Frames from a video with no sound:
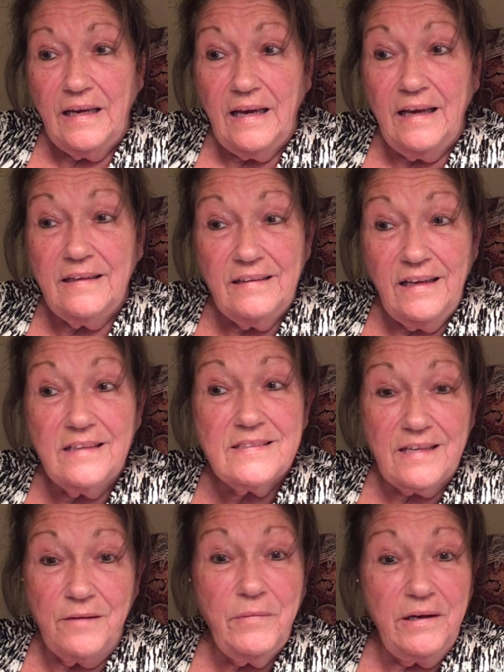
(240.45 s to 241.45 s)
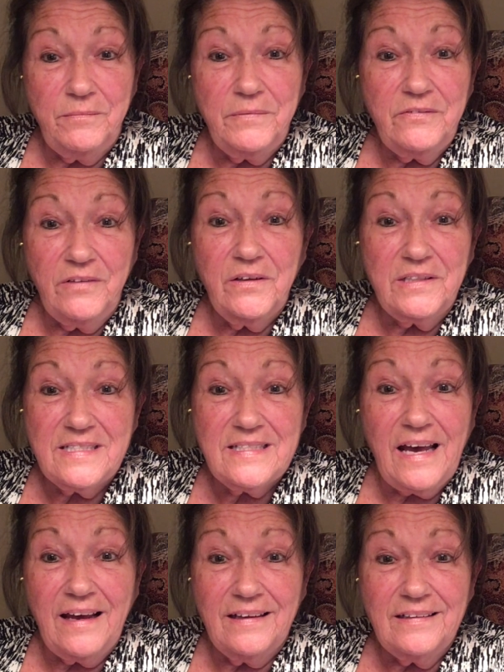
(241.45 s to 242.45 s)
and yes, I might be very
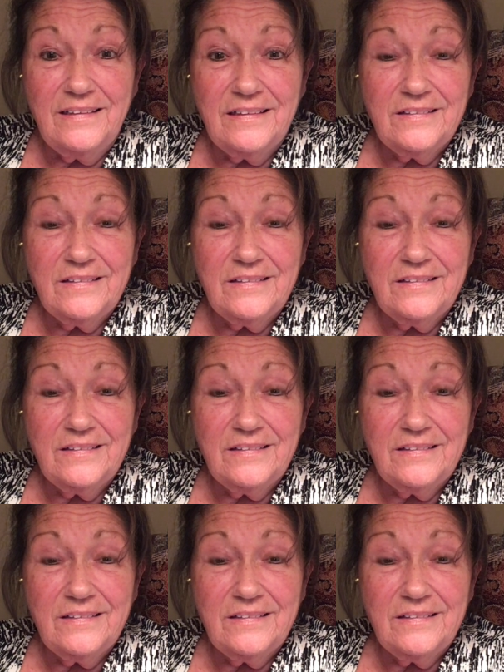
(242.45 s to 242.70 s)
sad,